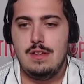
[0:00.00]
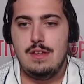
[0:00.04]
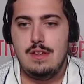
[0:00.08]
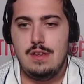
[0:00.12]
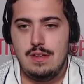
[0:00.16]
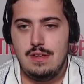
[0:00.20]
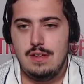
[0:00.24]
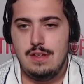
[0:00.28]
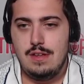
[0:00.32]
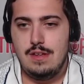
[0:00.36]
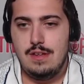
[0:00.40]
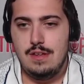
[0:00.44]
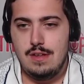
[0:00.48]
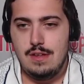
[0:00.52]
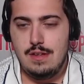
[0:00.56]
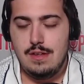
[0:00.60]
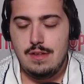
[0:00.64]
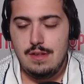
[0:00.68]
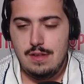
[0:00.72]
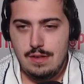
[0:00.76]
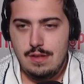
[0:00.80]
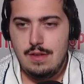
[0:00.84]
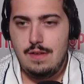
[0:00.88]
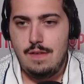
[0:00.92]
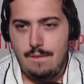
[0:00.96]

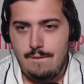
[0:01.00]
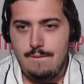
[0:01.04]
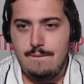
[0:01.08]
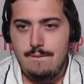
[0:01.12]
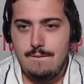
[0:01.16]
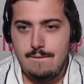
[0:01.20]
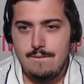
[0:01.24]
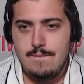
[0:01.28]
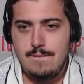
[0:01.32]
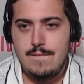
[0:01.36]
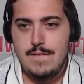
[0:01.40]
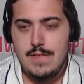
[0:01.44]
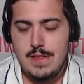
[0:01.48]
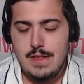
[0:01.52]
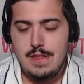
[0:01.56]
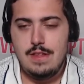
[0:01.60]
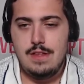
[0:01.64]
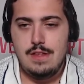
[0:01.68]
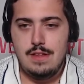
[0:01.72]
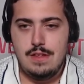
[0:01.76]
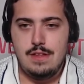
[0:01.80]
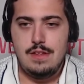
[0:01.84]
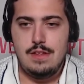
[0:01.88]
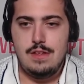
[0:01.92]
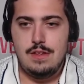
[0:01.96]

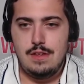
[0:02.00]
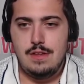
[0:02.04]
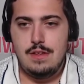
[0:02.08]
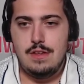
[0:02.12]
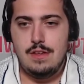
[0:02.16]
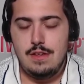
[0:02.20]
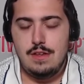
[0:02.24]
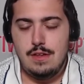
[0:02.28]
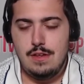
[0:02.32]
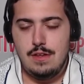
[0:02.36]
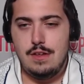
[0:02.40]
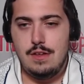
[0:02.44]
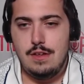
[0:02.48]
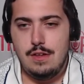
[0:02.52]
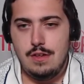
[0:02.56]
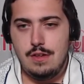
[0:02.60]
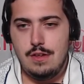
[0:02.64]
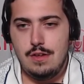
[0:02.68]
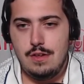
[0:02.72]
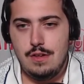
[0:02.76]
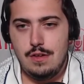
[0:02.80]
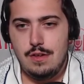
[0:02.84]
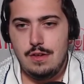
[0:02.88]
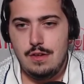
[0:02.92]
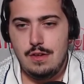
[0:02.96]

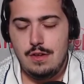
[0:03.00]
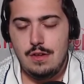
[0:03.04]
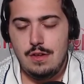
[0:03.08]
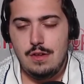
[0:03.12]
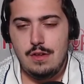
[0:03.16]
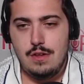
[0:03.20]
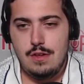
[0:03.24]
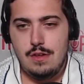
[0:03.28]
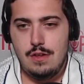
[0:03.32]
(silent)